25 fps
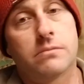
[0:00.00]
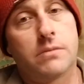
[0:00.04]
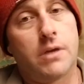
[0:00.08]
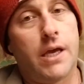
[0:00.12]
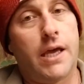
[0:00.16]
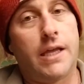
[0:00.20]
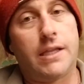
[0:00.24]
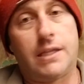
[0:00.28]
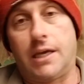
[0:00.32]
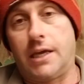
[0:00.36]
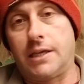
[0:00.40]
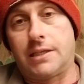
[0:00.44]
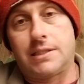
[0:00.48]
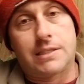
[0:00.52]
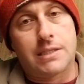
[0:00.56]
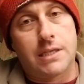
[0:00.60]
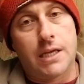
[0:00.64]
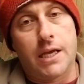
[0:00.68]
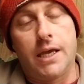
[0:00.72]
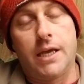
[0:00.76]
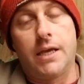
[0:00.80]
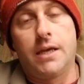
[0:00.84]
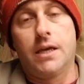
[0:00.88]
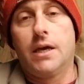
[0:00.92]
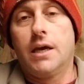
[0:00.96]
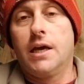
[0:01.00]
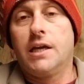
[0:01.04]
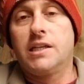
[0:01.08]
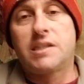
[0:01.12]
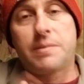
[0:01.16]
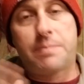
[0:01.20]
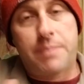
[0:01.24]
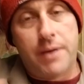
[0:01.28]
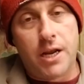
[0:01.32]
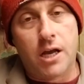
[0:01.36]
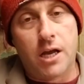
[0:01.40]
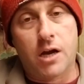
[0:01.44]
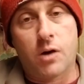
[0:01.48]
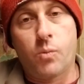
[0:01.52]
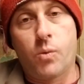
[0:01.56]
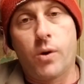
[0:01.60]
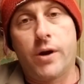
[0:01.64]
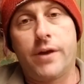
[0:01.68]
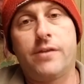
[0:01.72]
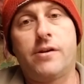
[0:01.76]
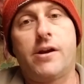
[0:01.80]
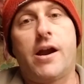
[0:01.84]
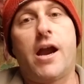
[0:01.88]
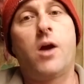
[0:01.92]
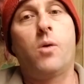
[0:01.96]
It's depending on where
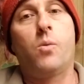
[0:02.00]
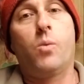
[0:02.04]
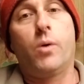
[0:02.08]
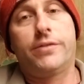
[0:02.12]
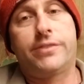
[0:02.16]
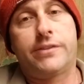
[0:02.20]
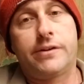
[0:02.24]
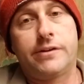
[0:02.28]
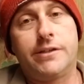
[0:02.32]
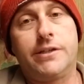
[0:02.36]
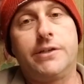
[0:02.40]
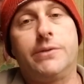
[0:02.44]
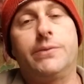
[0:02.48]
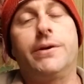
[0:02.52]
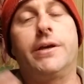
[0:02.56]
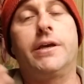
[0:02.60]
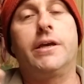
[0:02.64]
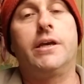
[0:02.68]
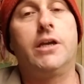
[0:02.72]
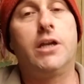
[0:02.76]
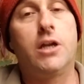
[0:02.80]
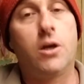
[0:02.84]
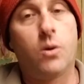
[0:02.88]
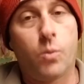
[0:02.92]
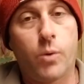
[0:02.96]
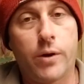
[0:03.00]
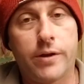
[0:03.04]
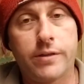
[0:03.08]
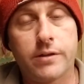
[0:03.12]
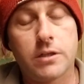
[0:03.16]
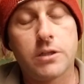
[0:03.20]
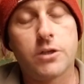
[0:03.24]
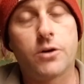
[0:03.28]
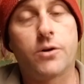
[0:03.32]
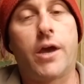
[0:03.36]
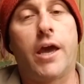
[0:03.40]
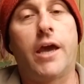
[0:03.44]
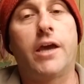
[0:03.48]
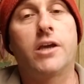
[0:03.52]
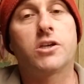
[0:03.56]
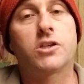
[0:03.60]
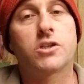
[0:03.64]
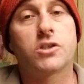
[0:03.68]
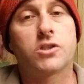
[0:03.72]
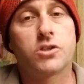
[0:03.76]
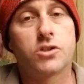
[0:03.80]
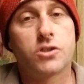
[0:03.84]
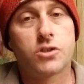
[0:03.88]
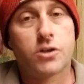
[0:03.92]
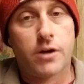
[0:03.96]
they're at, what they're doing, where their
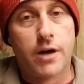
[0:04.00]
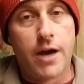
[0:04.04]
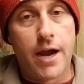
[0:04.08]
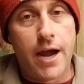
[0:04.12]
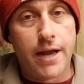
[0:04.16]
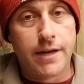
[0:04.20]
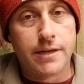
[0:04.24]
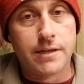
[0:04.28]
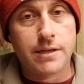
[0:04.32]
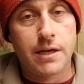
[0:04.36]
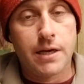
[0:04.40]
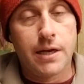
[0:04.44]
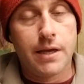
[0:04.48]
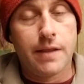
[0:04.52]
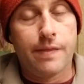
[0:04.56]
locations are at,